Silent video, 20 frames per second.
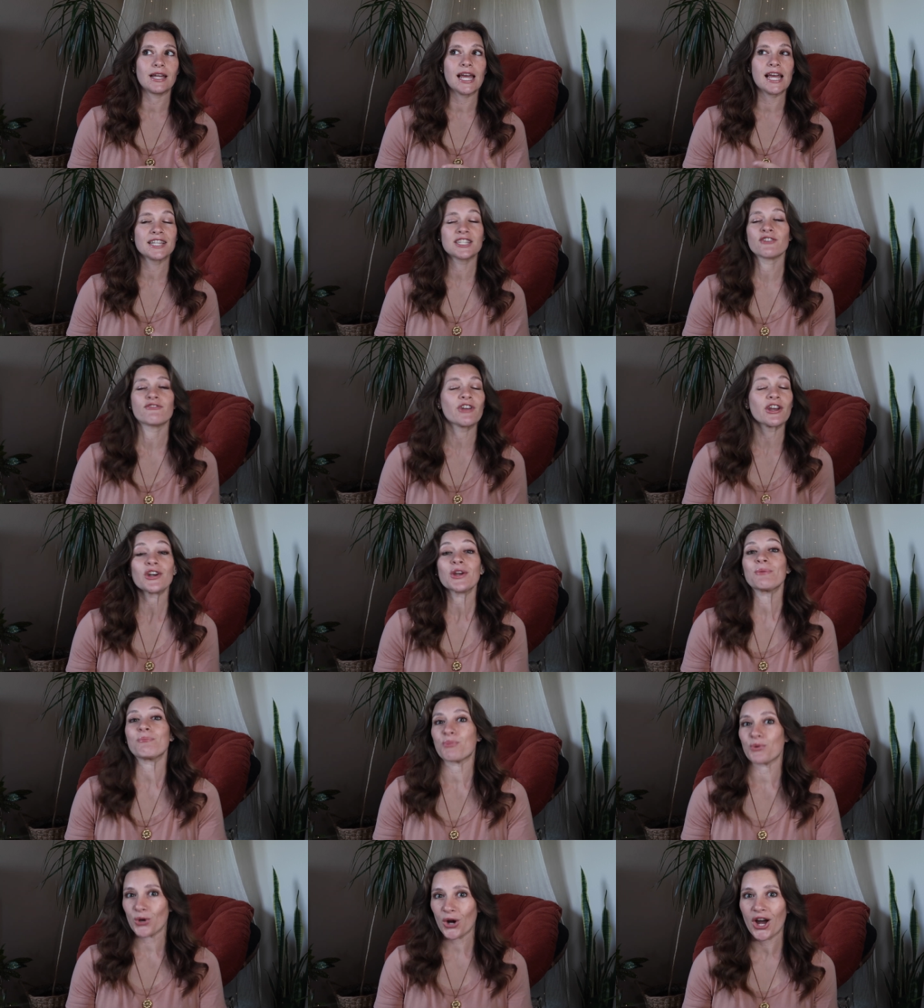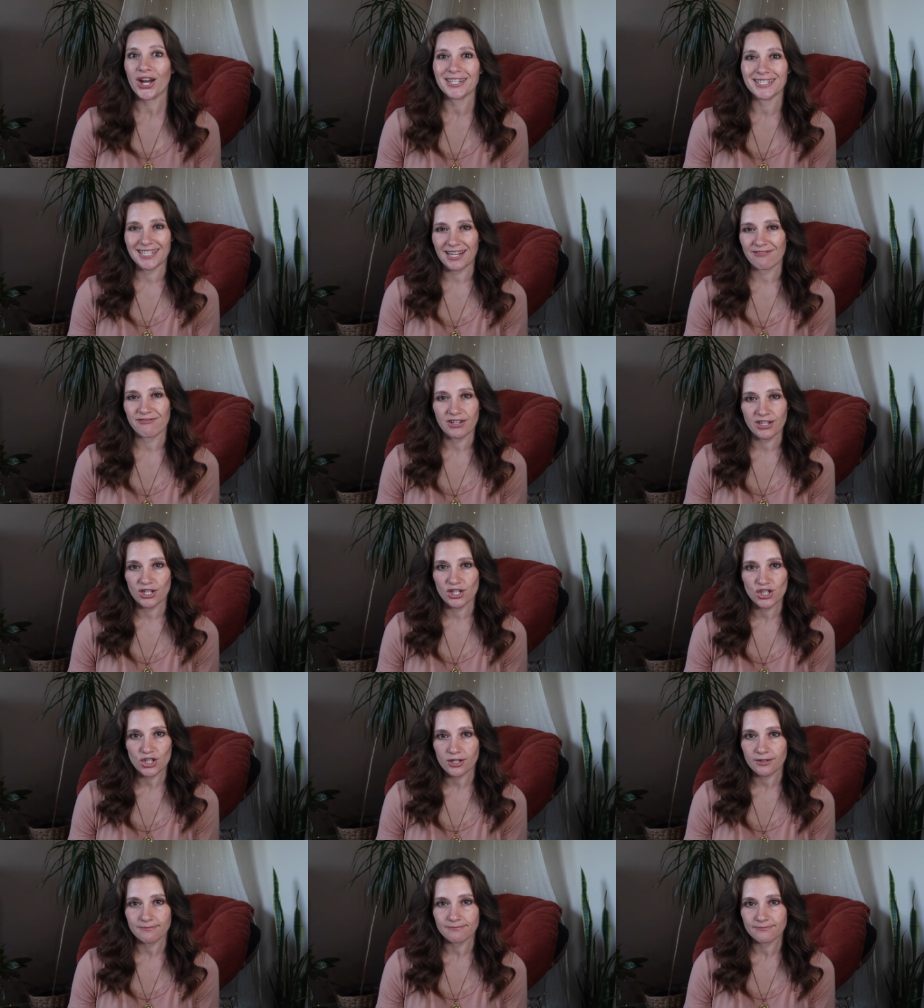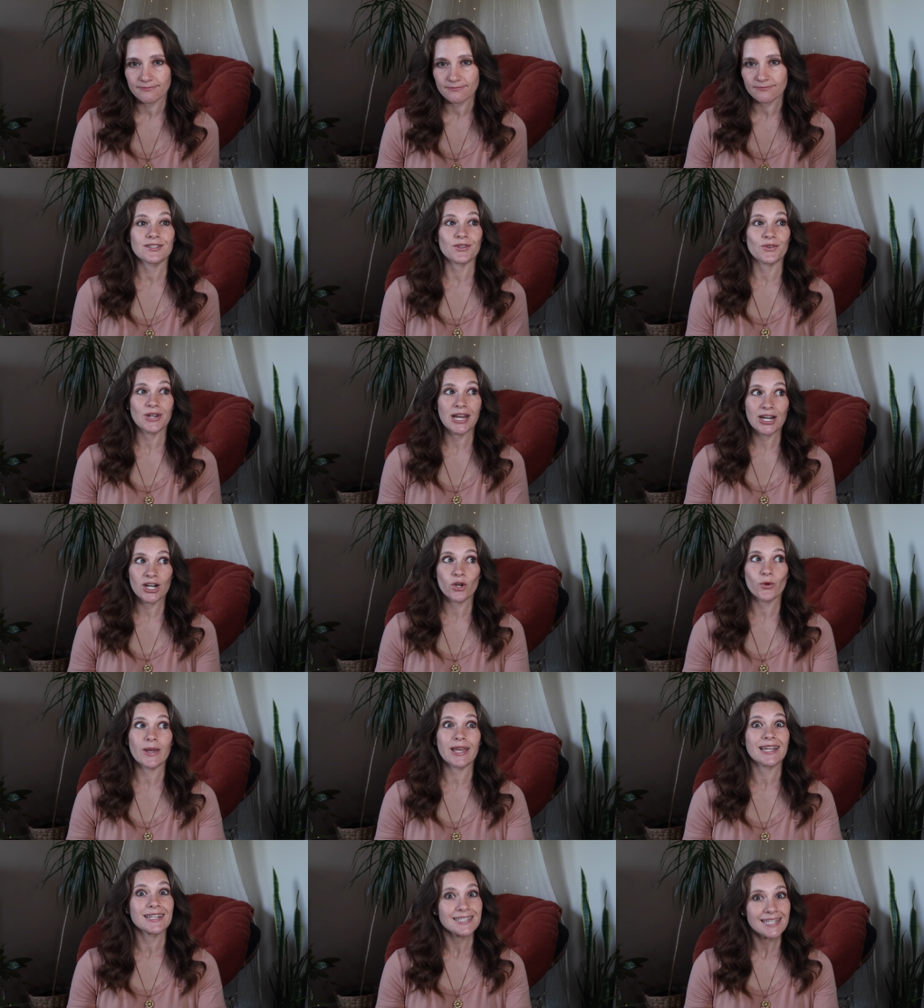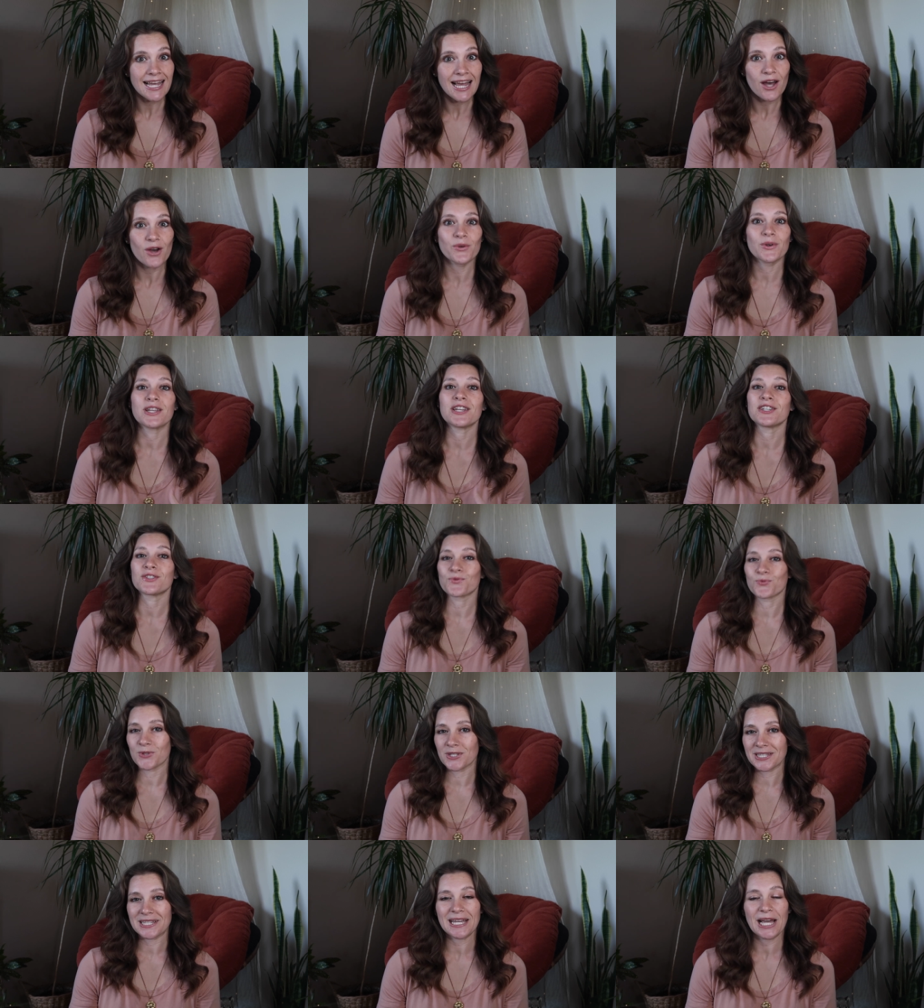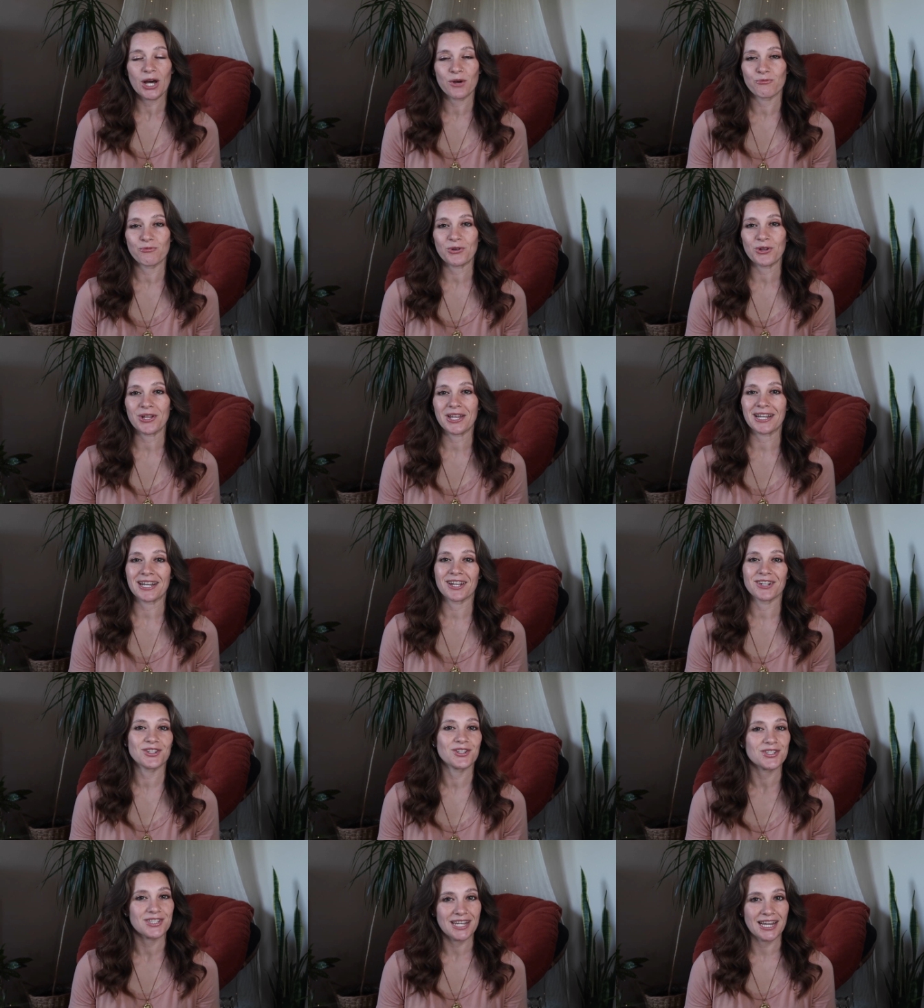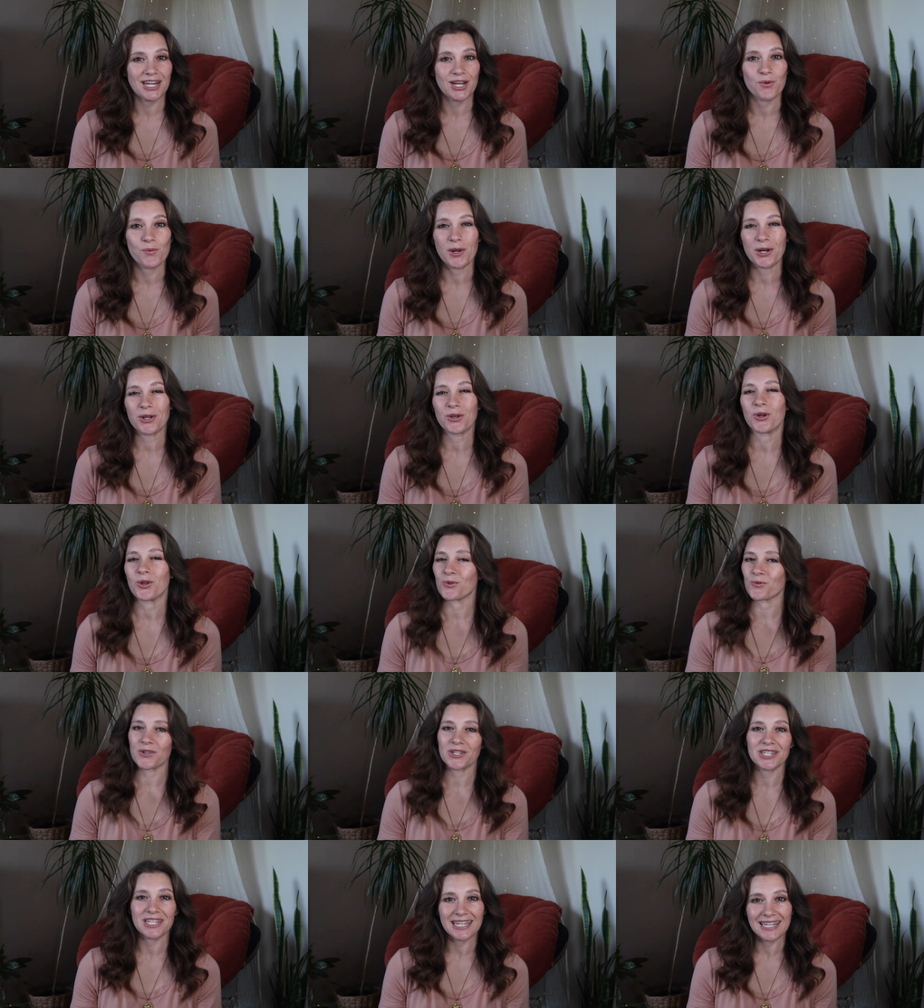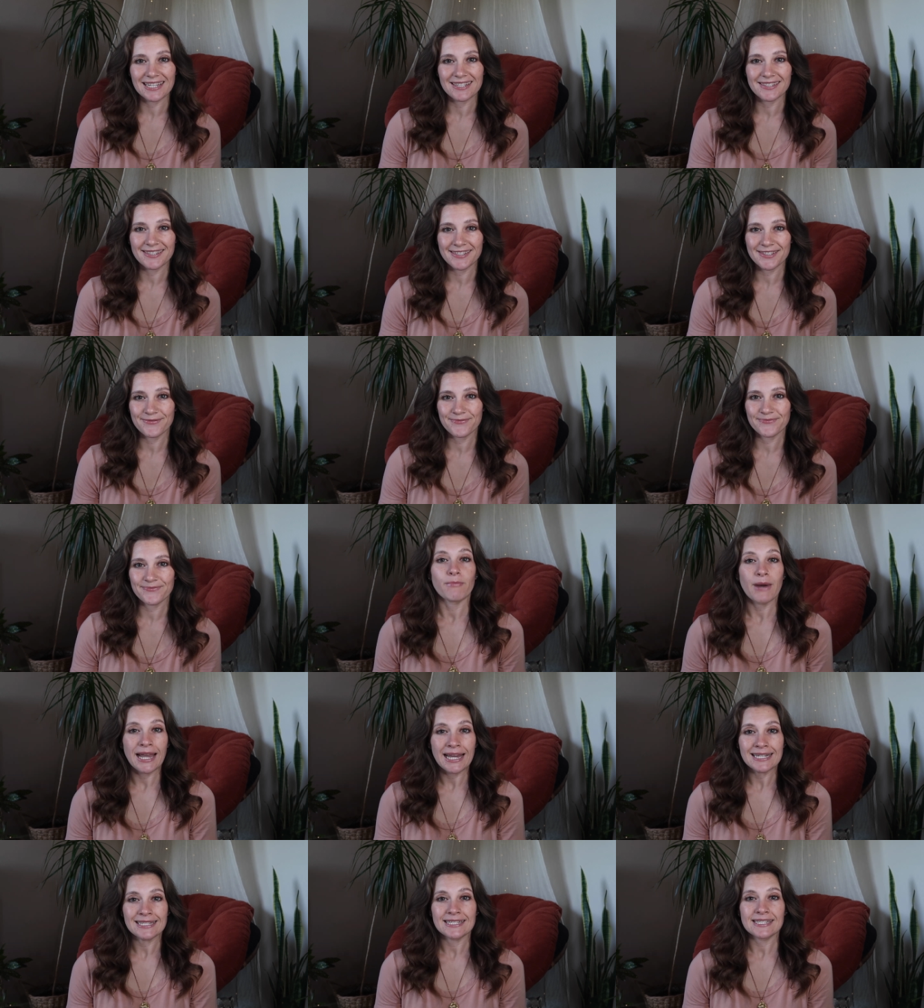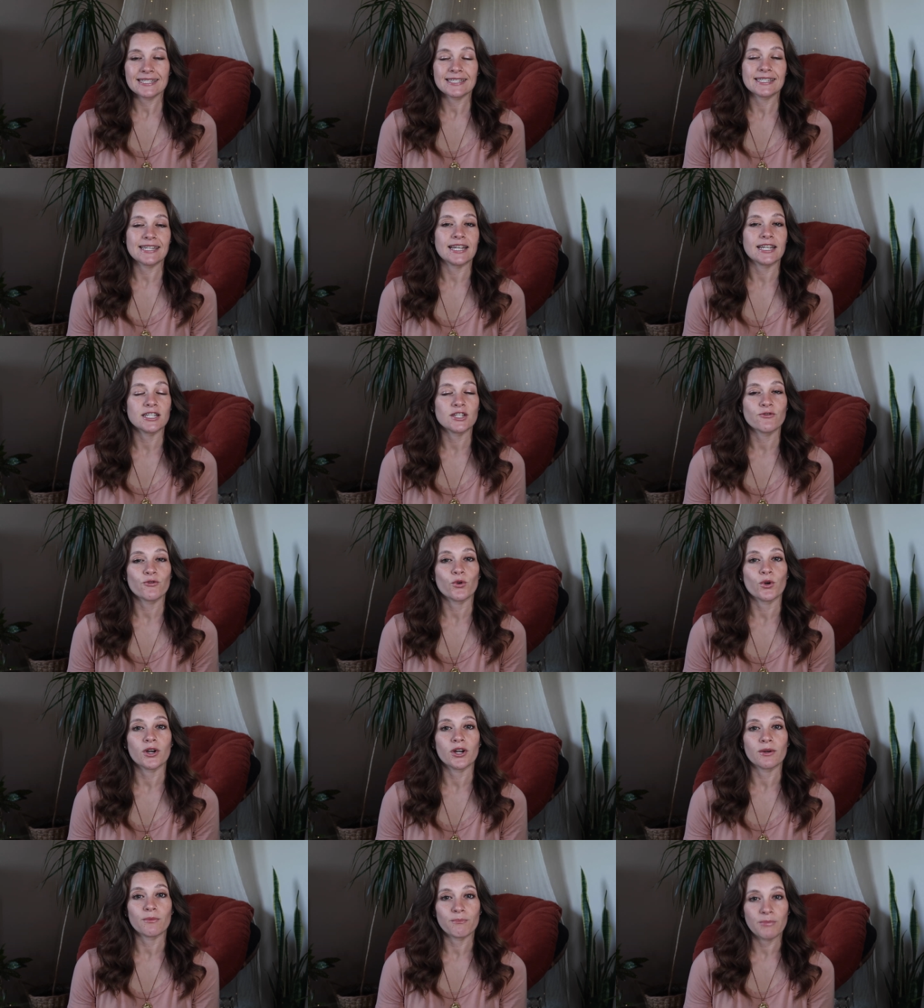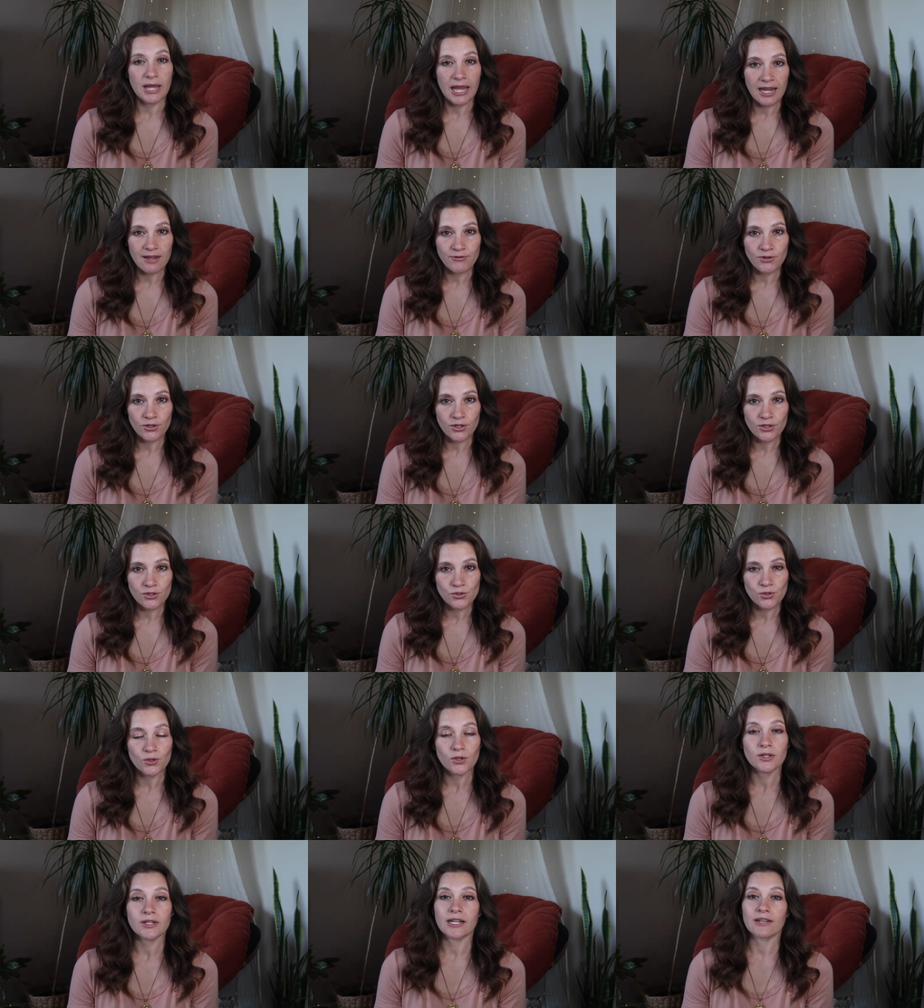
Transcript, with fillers: it's a very broad definition. So narrowing it down is really helpful in understanding what a cult really is. BITE stands for Behavior Control,